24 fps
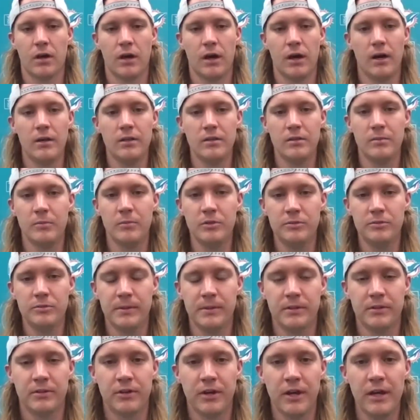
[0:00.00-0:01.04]
Uh, the mood's
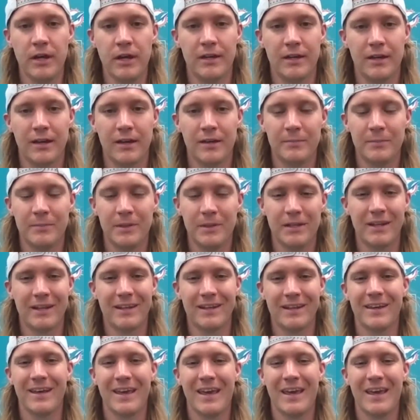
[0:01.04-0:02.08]
been great. I mean,